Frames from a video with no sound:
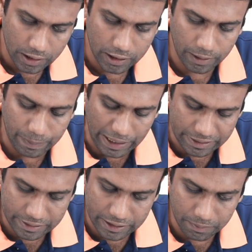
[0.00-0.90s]
The
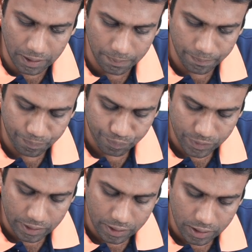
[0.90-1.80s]
maximum
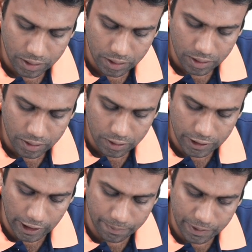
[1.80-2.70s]

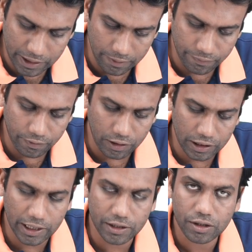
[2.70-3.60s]
terminal
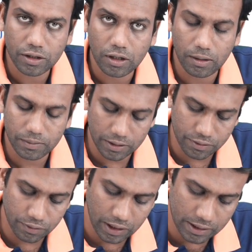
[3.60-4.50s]
voltage of the
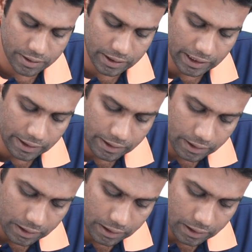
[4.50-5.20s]
solar cell